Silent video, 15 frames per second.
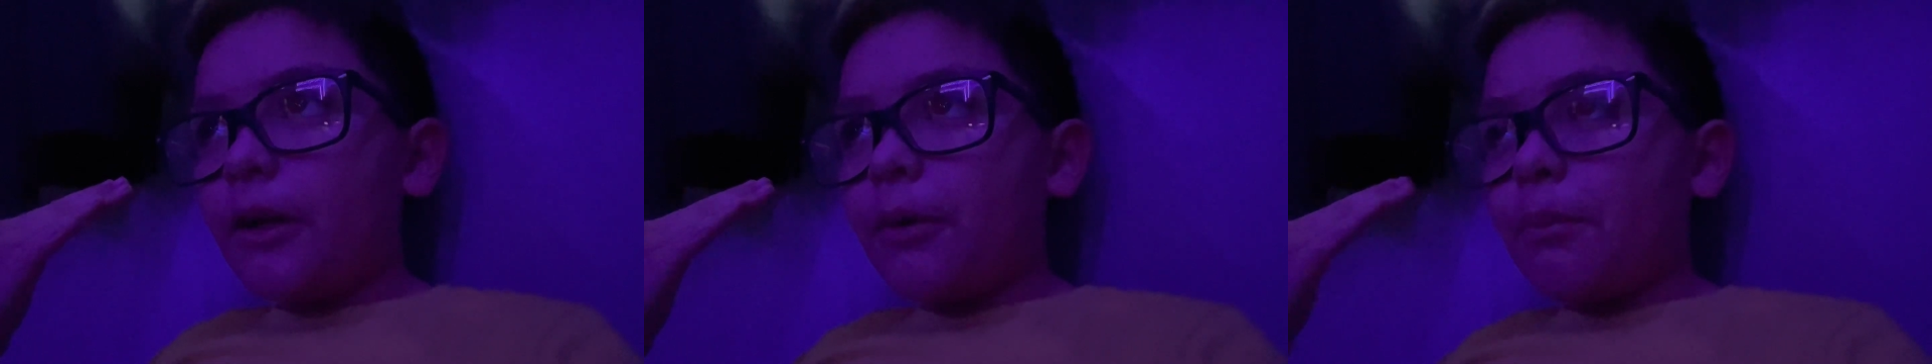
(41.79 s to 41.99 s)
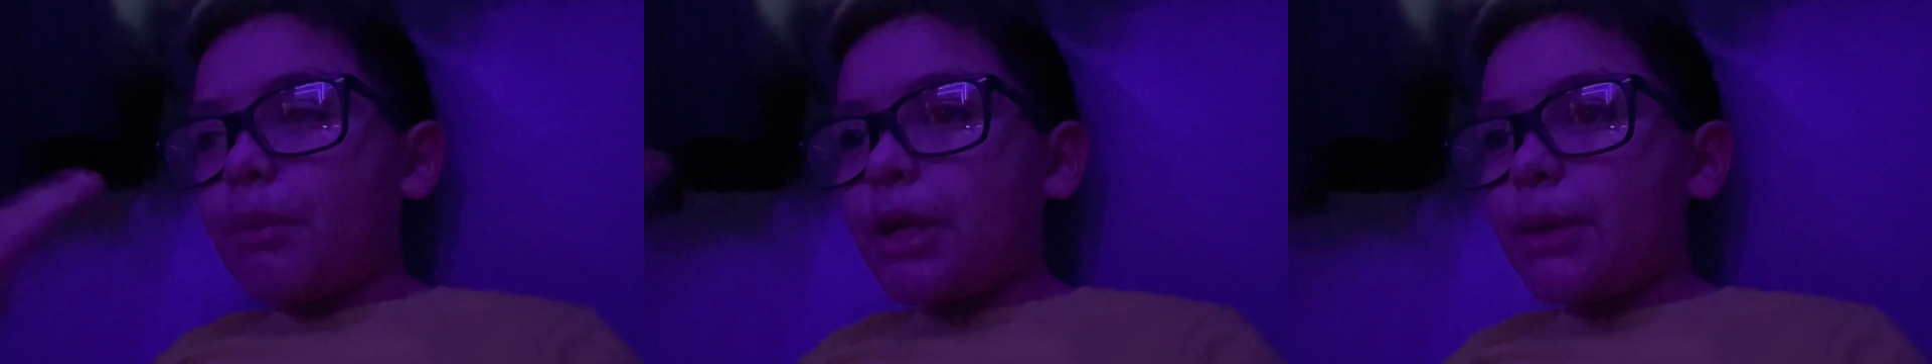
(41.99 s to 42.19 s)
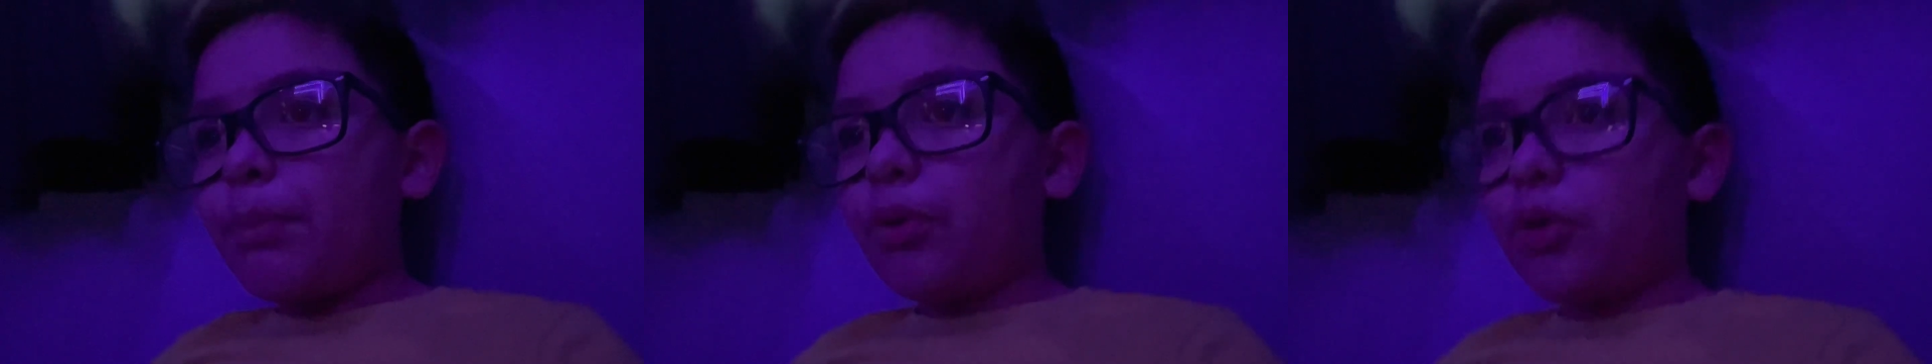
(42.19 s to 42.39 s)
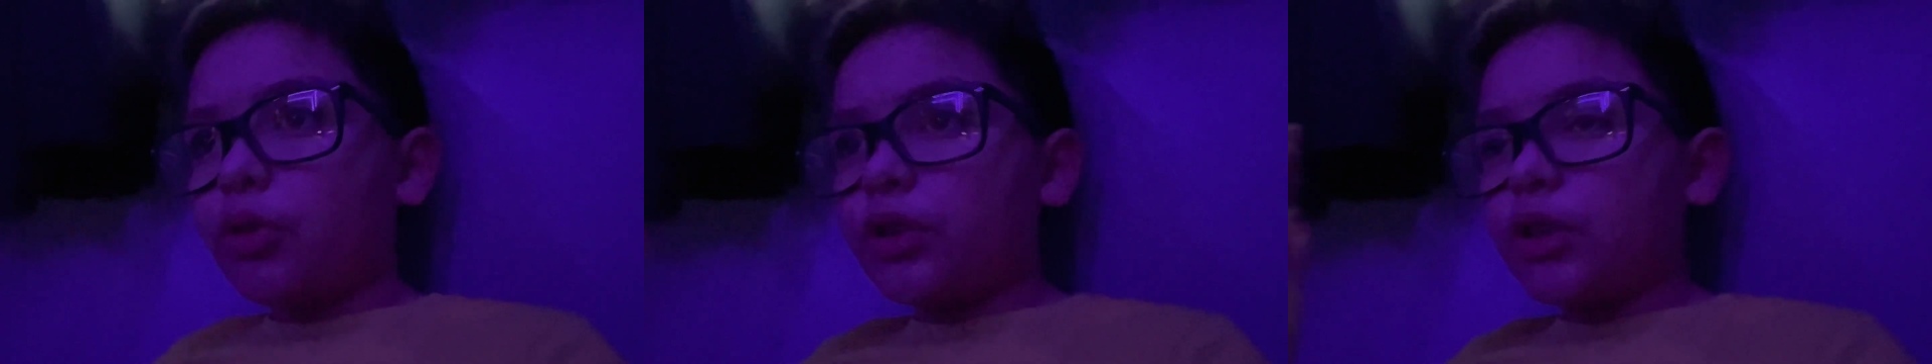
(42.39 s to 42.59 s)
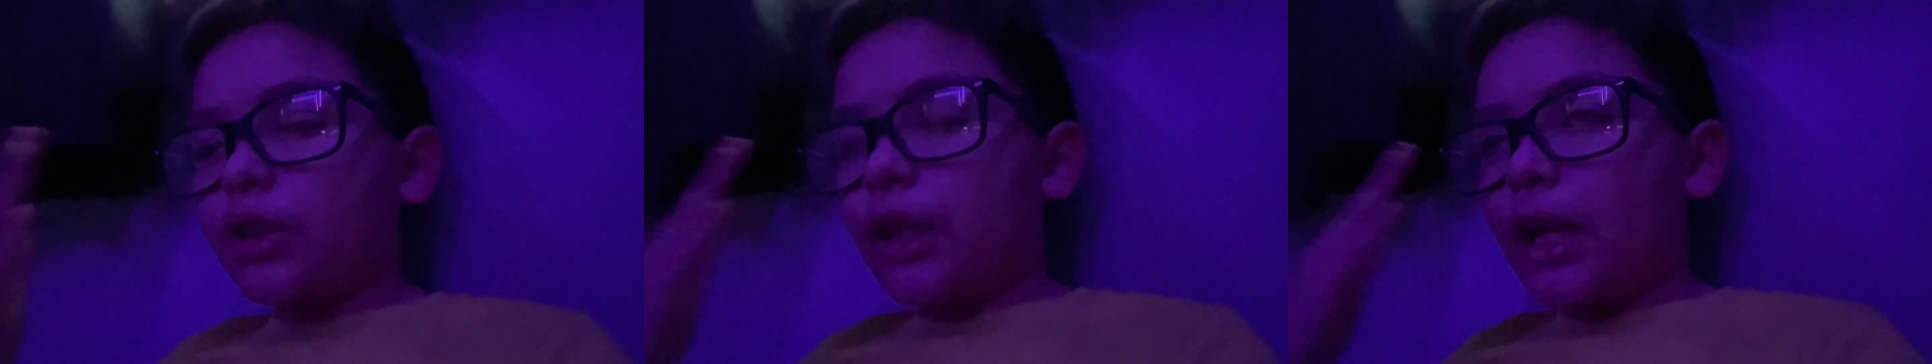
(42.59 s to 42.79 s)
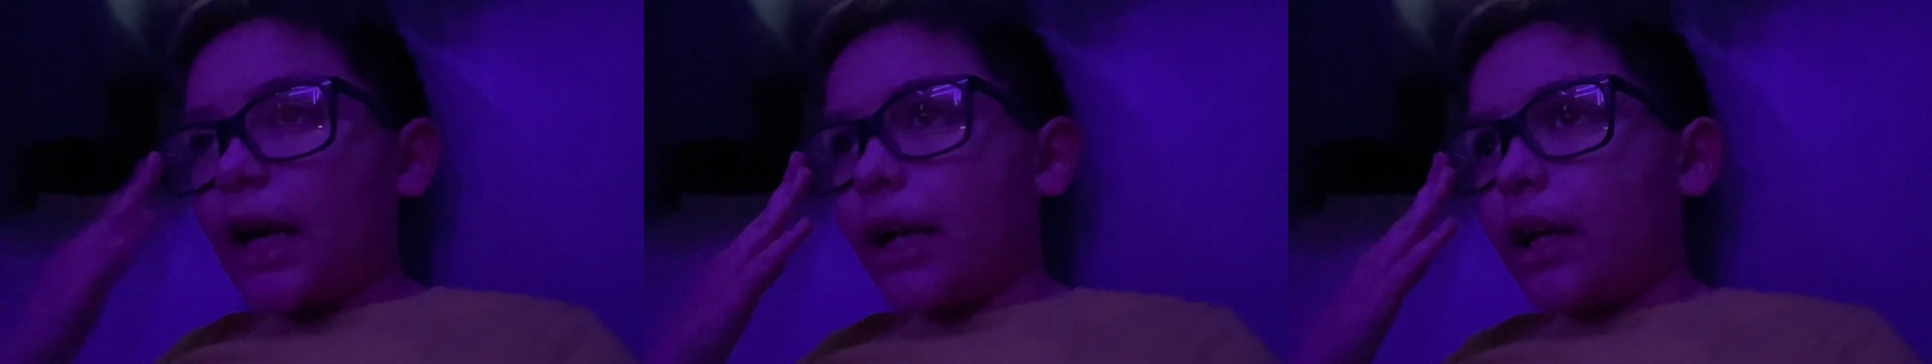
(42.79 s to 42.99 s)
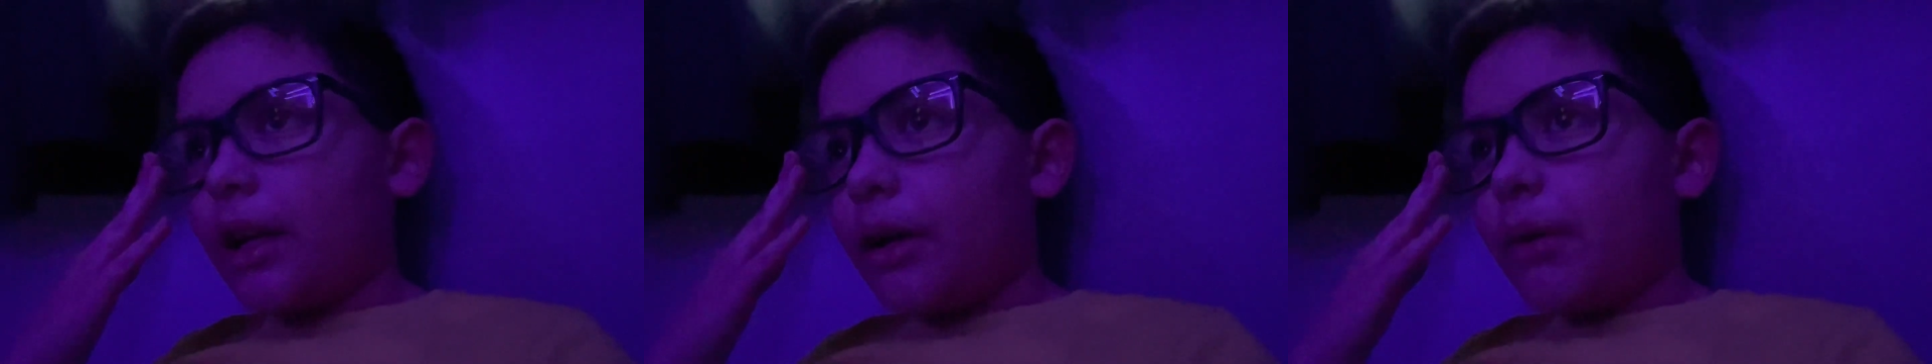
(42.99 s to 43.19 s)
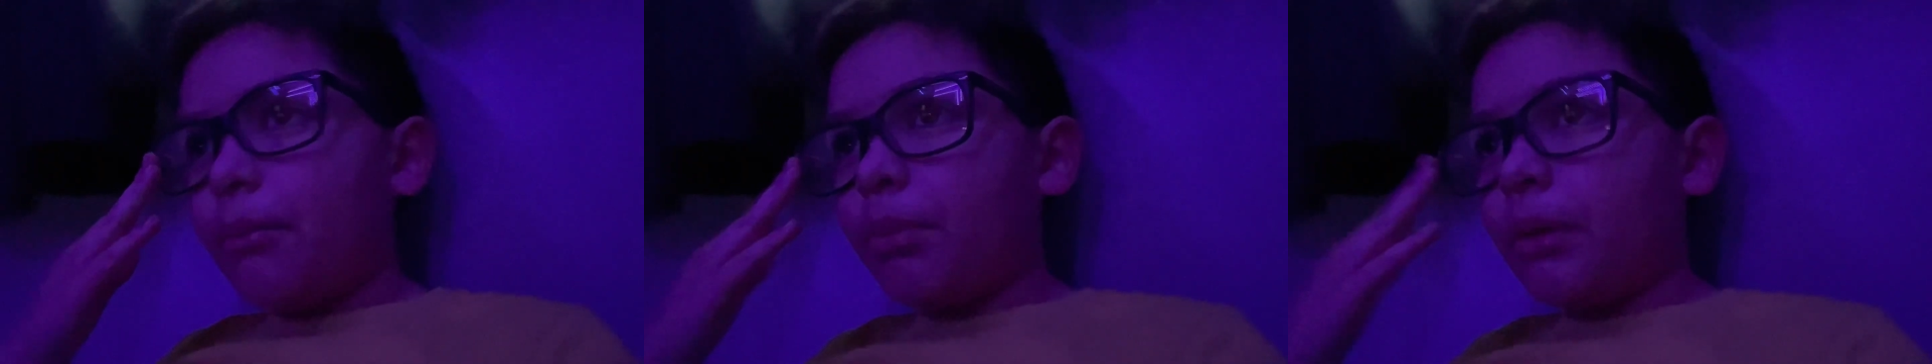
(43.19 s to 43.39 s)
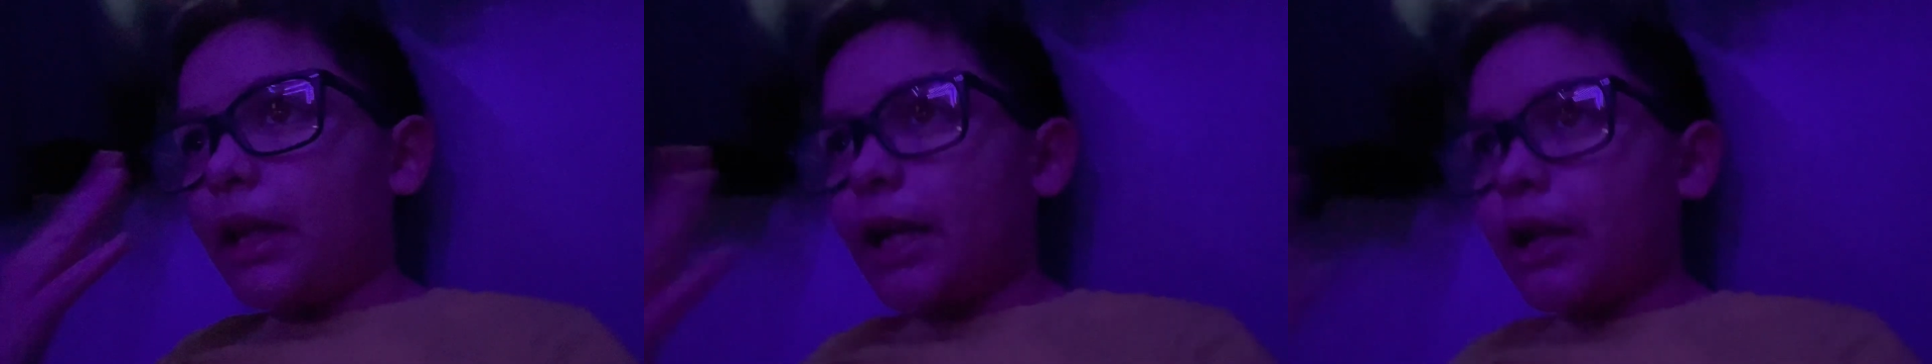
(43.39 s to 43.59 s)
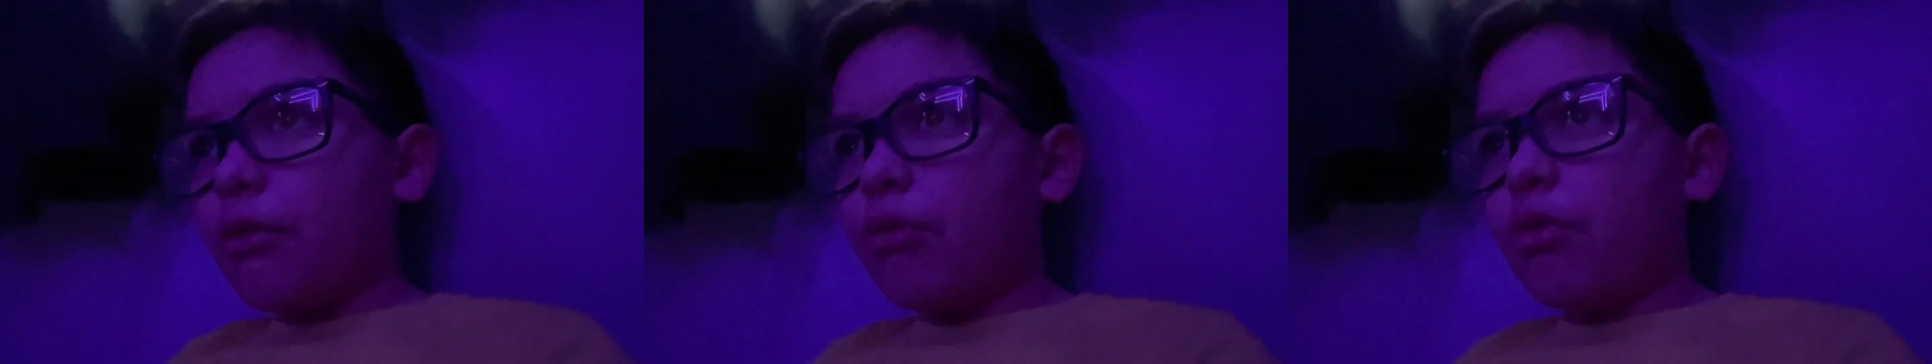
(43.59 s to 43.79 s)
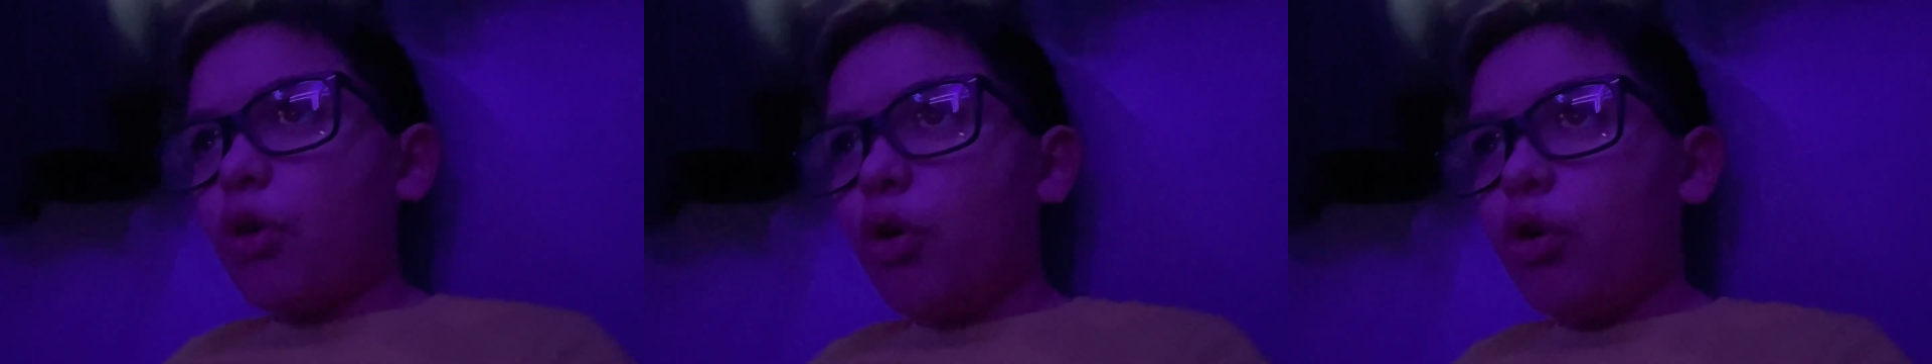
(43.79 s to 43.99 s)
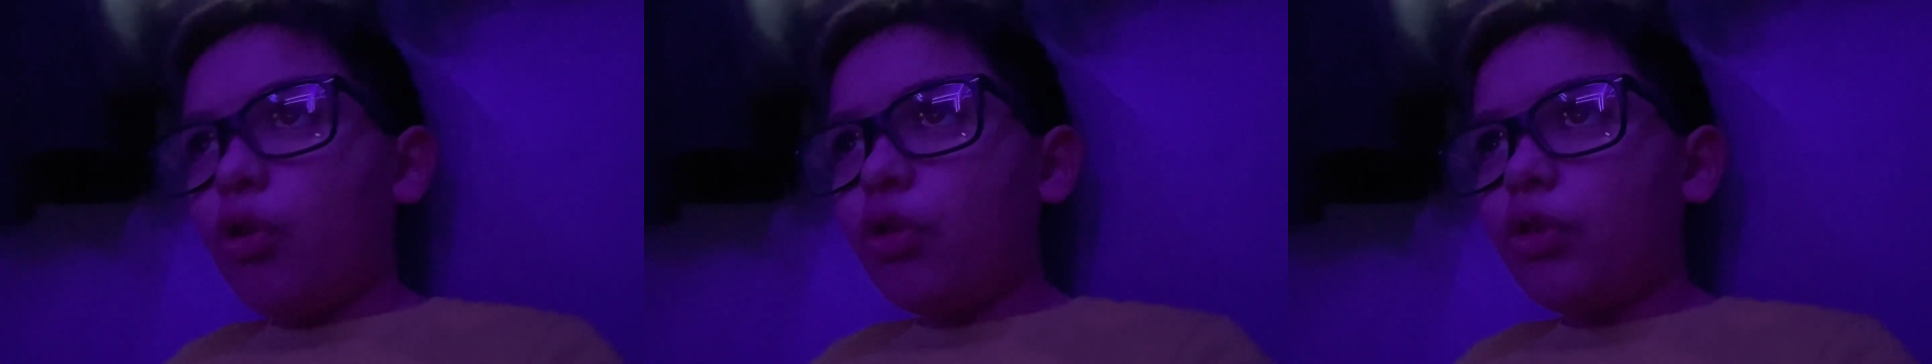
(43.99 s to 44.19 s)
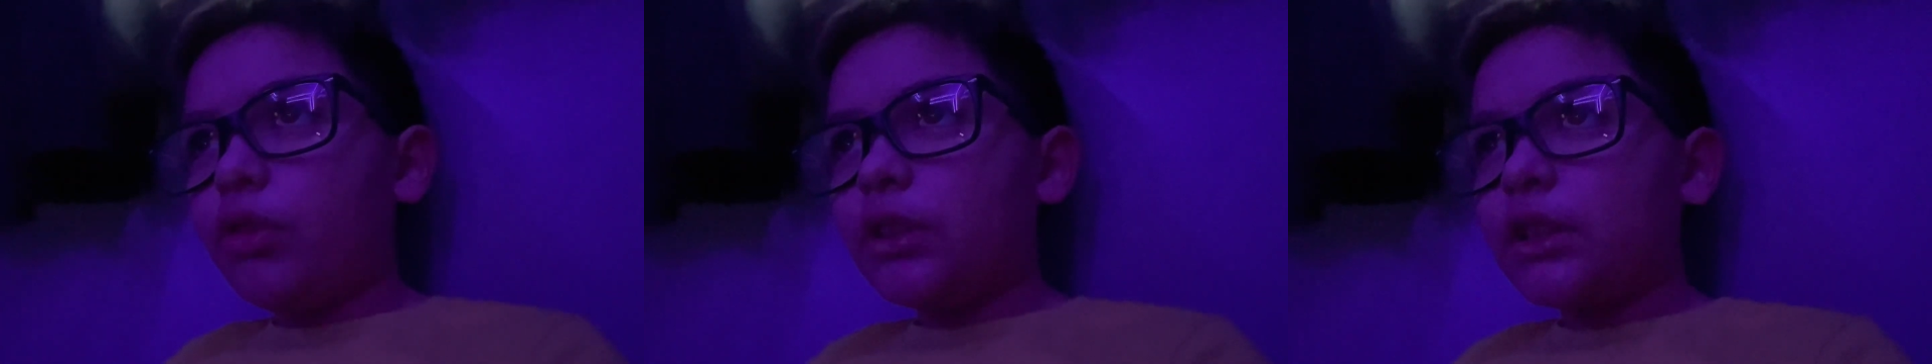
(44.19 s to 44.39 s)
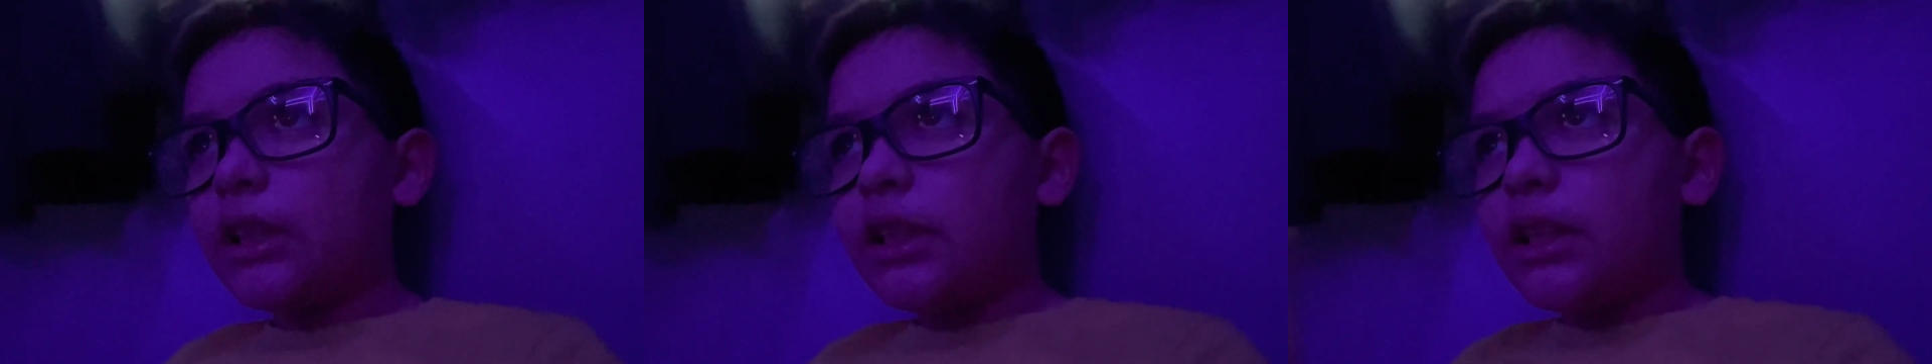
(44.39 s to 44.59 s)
people to, like, play roles